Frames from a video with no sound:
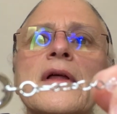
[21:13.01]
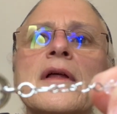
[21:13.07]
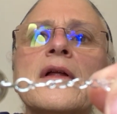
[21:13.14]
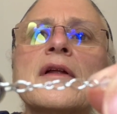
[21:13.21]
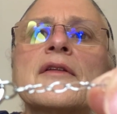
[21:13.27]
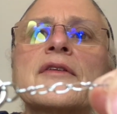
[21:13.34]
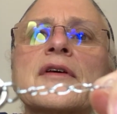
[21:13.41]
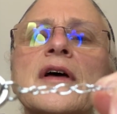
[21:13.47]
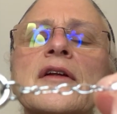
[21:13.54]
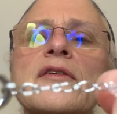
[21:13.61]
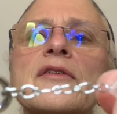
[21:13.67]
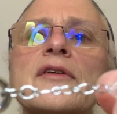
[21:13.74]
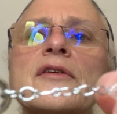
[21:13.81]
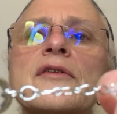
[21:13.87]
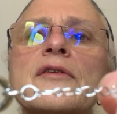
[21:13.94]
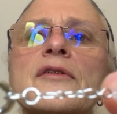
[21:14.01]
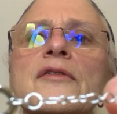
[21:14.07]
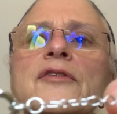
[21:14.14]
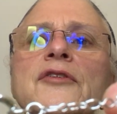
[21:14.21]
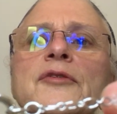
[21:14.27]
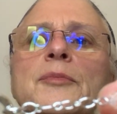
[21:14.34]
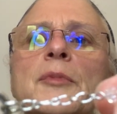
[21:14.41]
And it's got a little
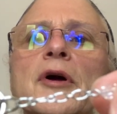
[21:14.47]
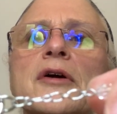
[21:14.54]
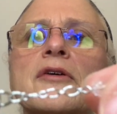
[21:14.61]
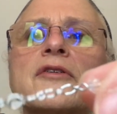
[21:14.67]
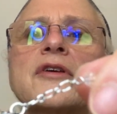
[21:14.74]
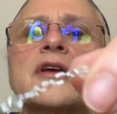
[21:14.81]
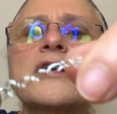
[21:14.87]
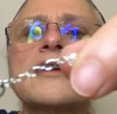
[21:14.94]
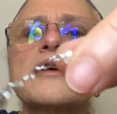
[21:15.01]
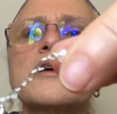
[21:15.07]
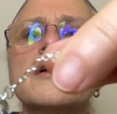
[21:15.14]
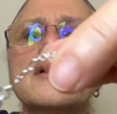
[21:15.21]
sparkly